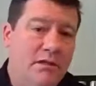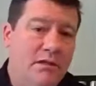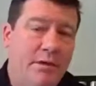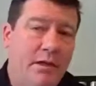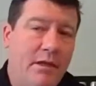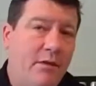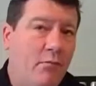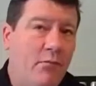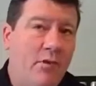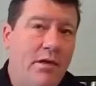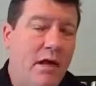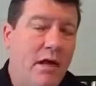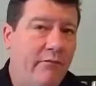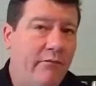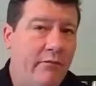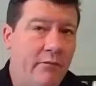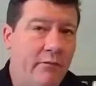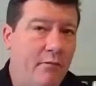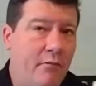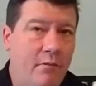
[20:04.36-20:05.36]
I mean, we
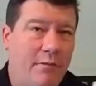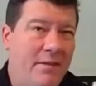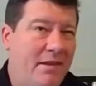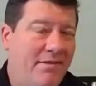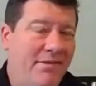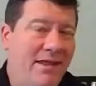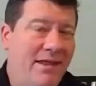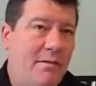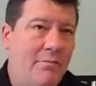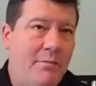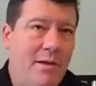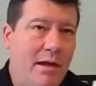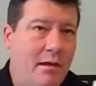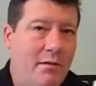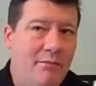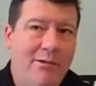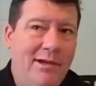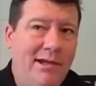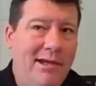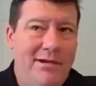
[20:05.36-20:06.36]
never. I mean, think about
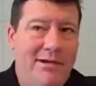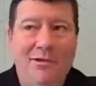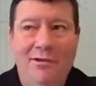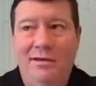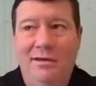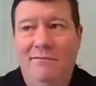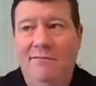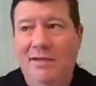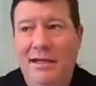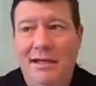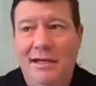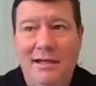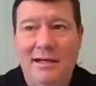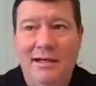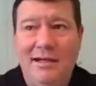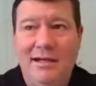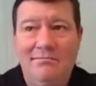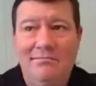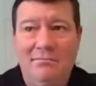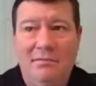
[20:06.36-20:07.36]
it. We didn't do it in
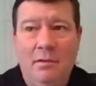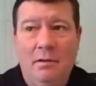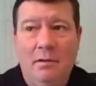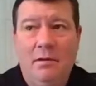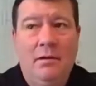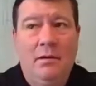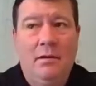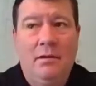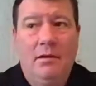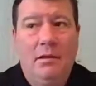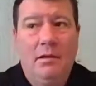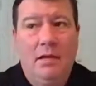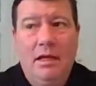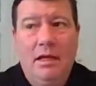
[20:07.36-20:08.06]
Vietnam. Right.